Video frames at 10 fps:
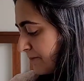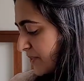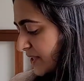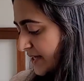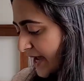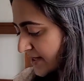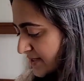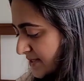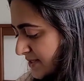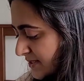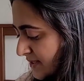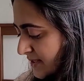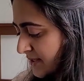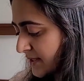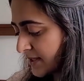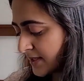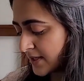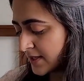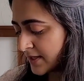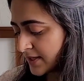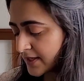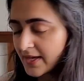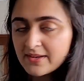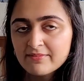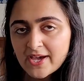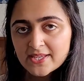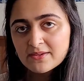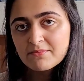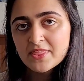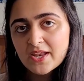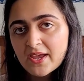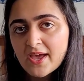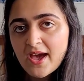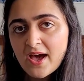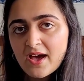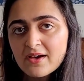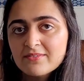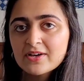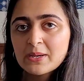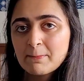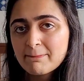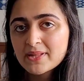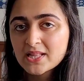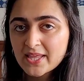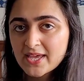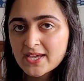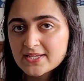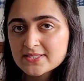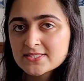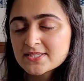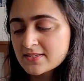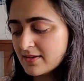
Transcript: The next kind of item that I have planned